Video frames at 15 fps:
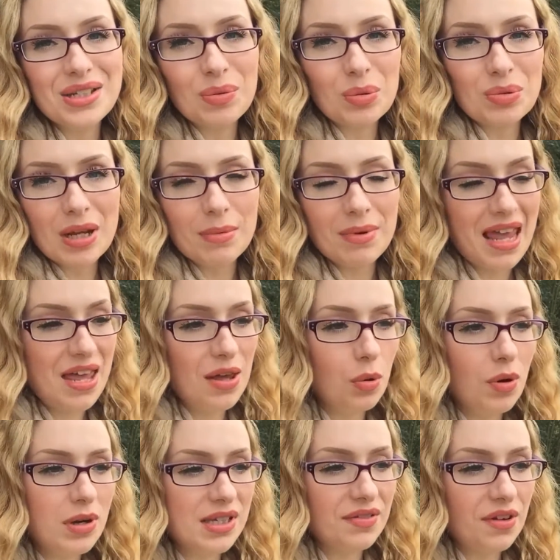Walked up that
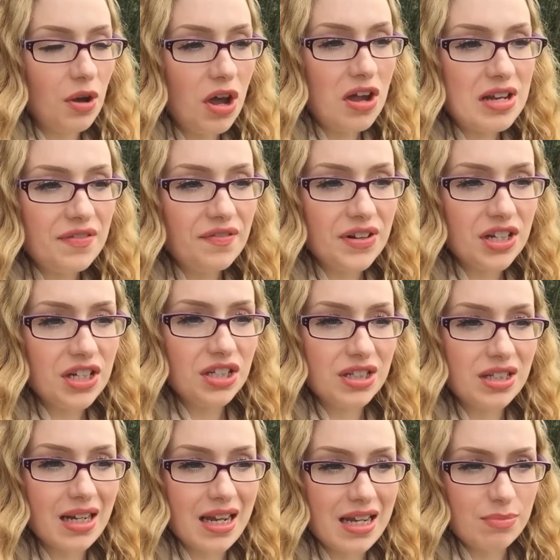hill. It's an early finish
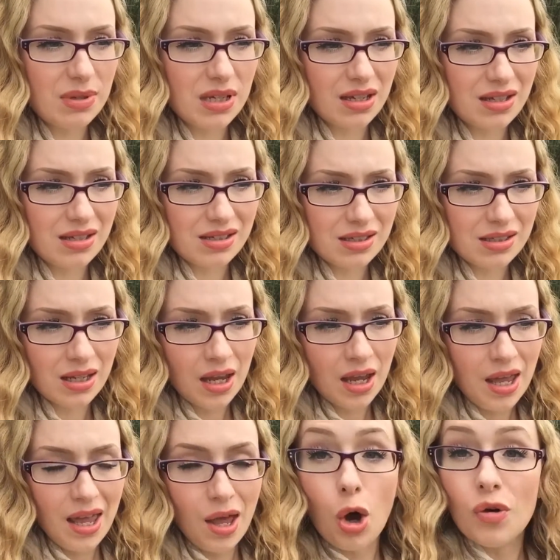today because
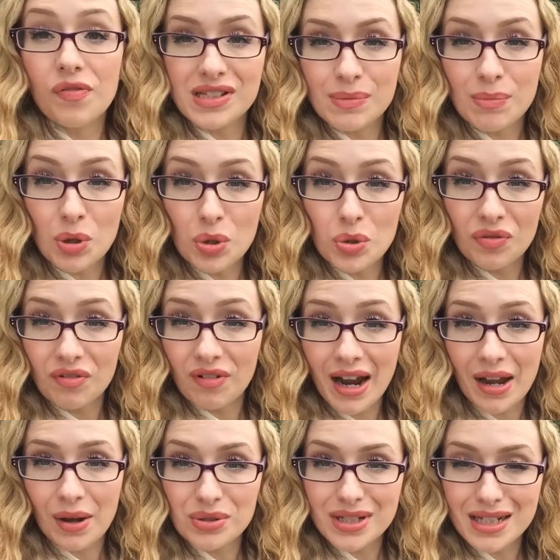office move
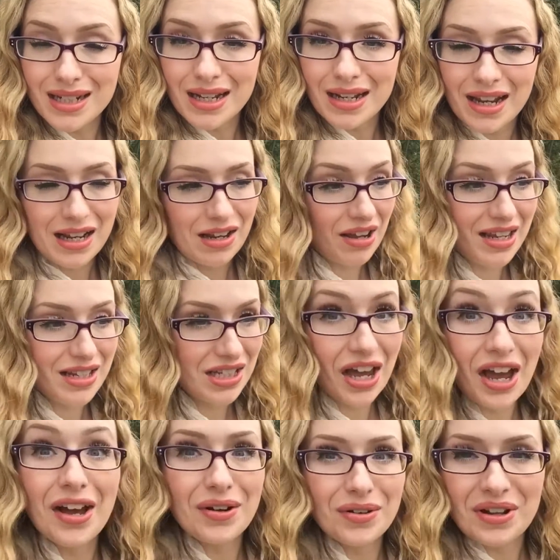around in like
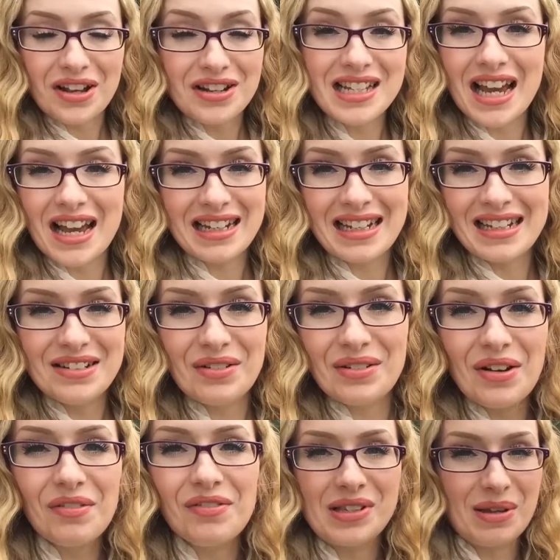inter internally, not
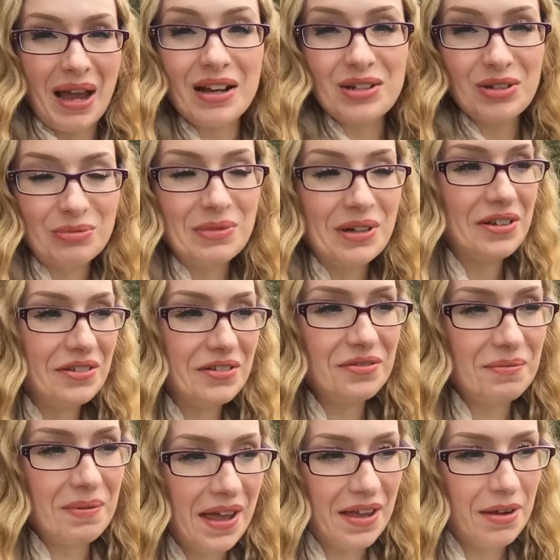office actual move,
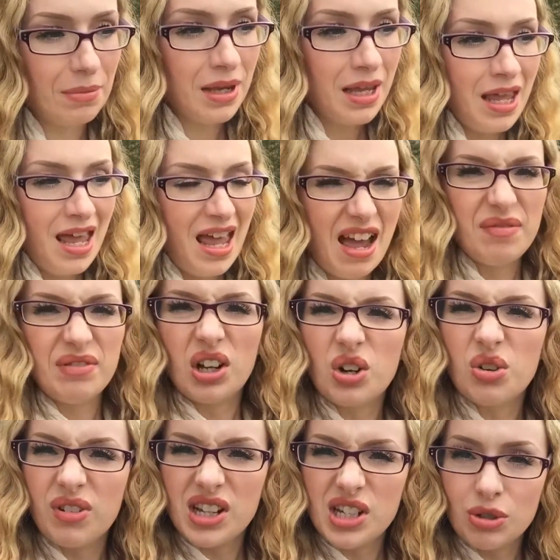but um, having
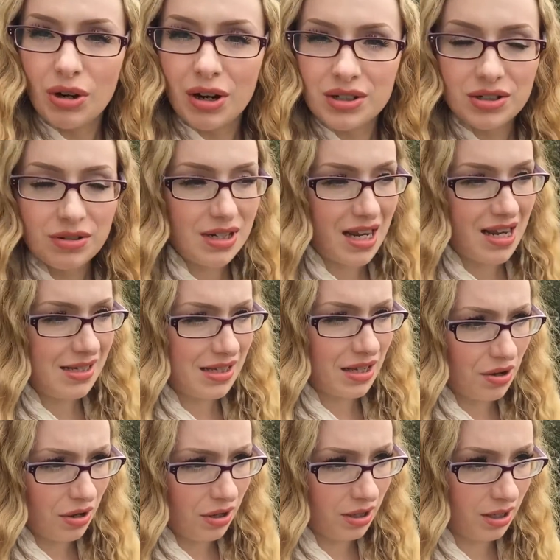like a restructure in there.
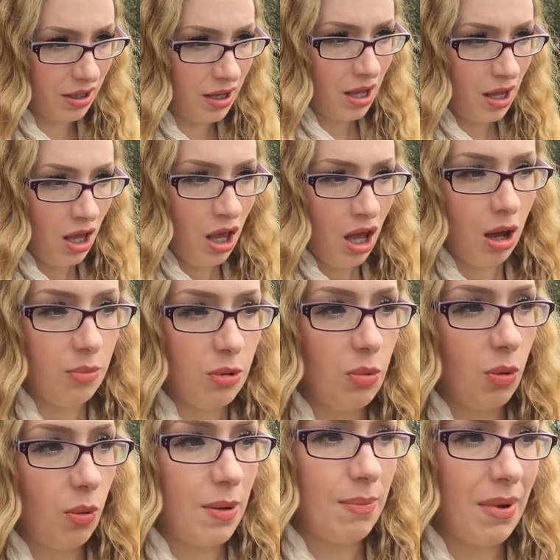So I'm on
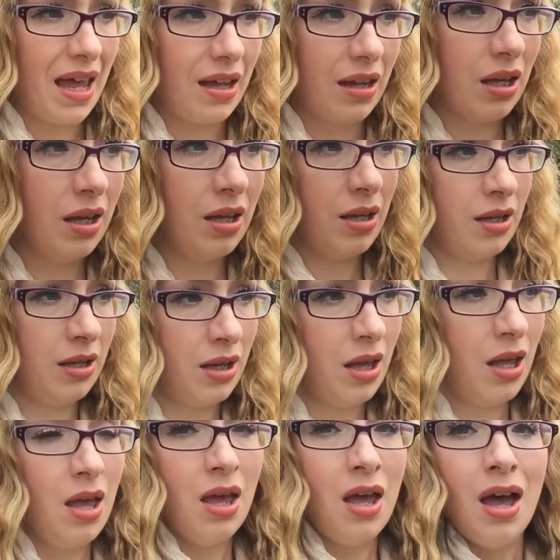my way back
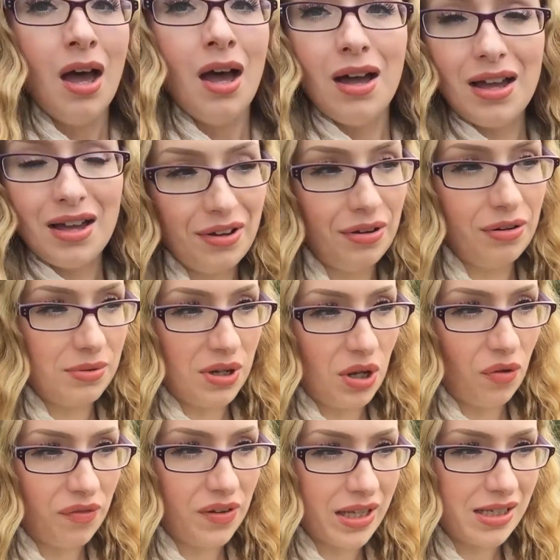from the
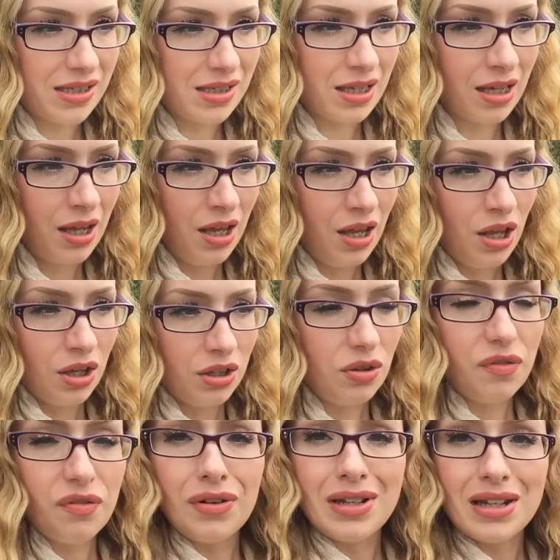office. I'm
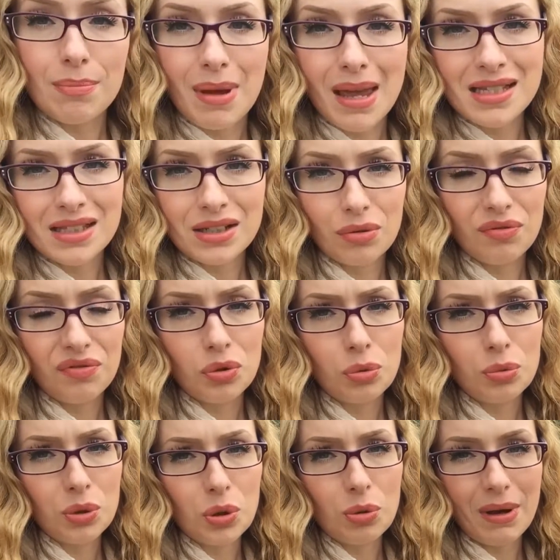not feeling the best. I'll
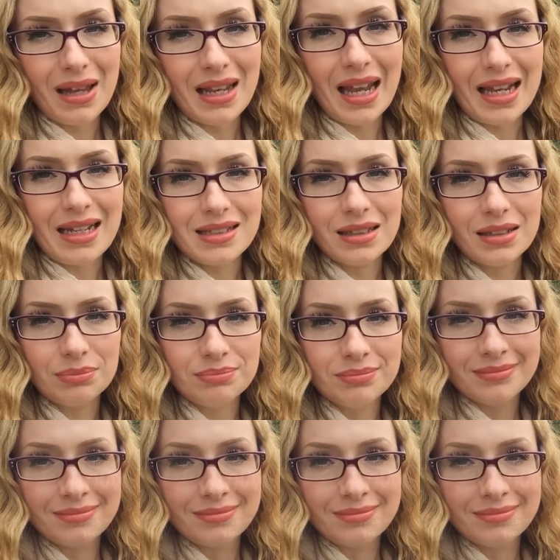inform you about it later.